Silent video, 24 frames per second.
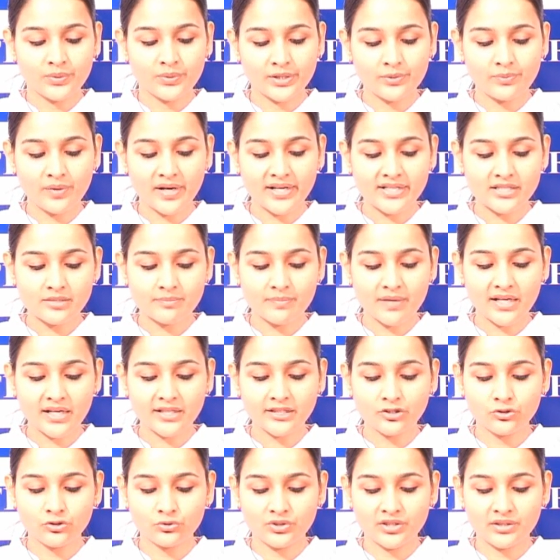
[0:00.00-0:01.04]
we advise
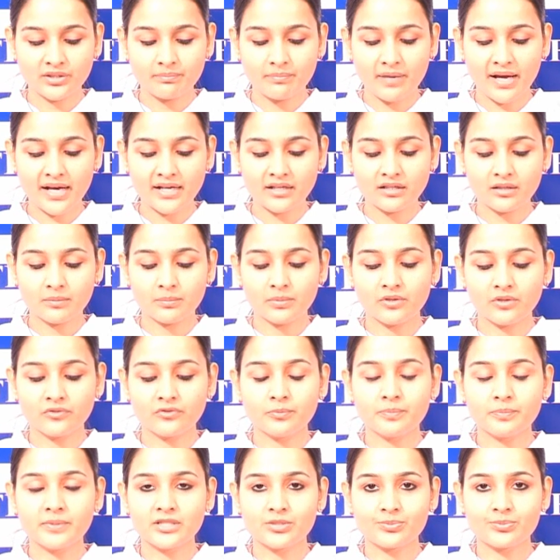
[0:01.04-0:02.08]
buying Union Bank
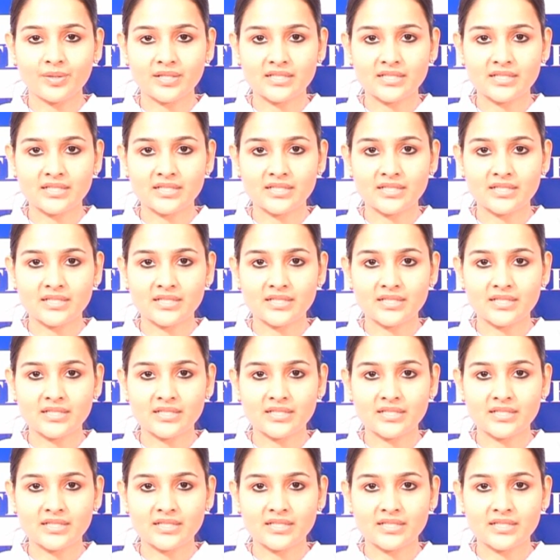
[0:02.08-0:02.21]
above Rs.